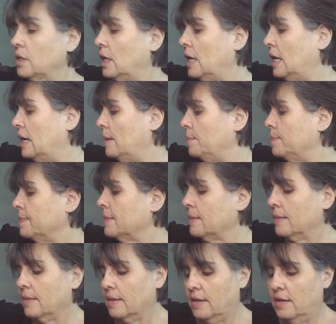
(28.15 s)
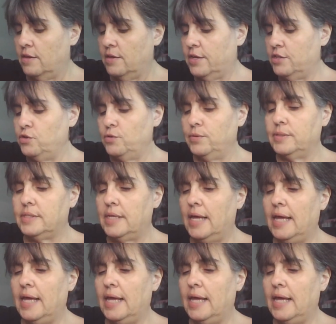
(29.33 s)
You can use